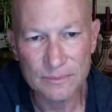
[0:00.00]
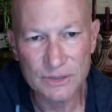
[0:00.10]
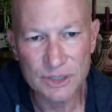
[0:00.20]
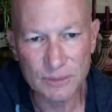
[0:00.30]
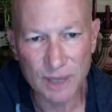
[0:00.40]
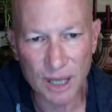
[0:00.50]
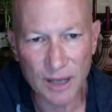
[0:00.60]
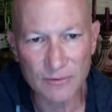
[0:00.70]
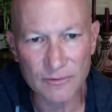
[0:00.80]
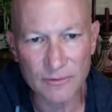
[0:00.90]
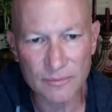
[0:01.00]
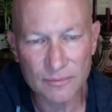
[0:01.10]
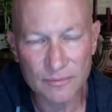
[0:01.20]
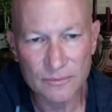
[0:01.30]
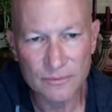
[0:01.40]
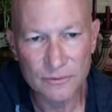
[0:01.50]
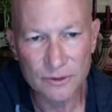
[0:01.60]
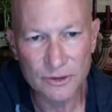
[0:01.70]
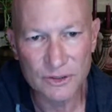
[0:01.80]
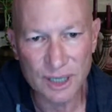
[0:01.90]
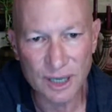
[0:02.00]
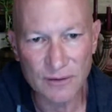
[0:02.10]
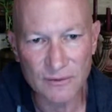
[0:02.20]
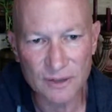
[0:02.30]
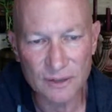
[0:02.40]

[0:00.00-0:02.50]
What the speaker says: some love for yourself.